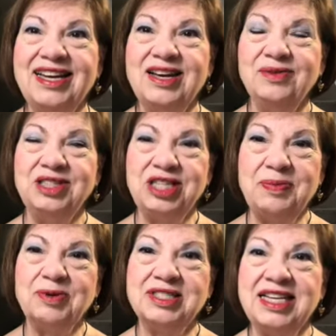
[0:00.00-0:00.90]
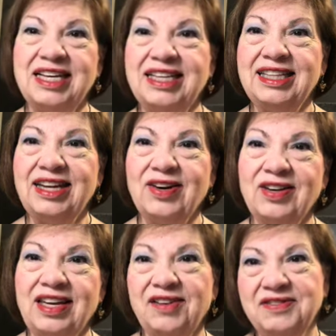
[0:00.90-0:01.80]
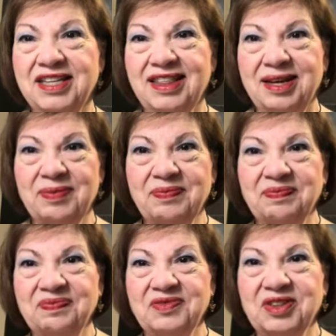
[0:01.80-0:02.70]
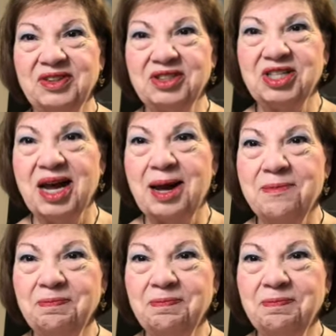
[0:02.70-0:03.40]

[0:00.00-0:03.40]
when she presented their gift to them for their shop.